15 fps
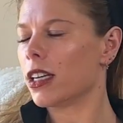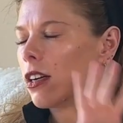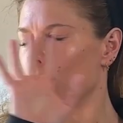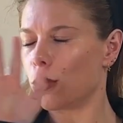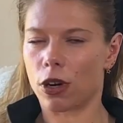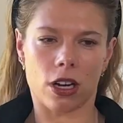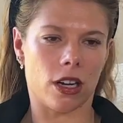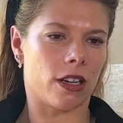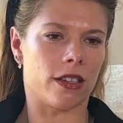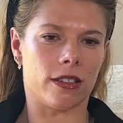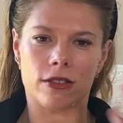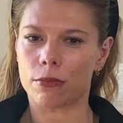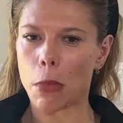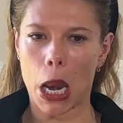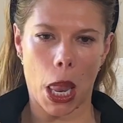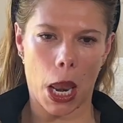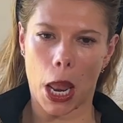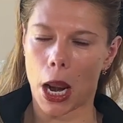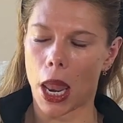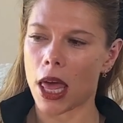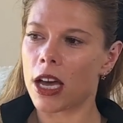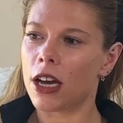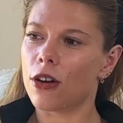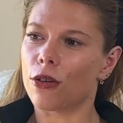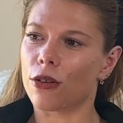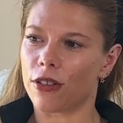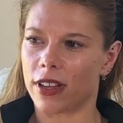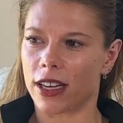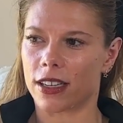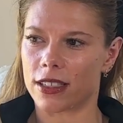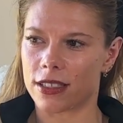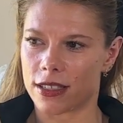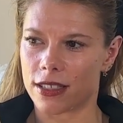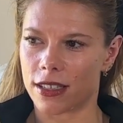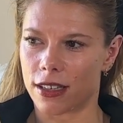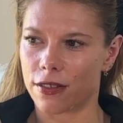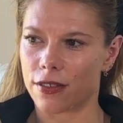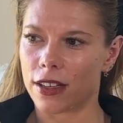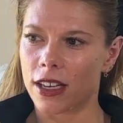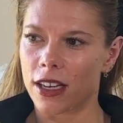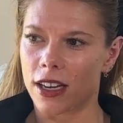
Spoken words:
work and blah, blah, blah, all of that kind of stuff.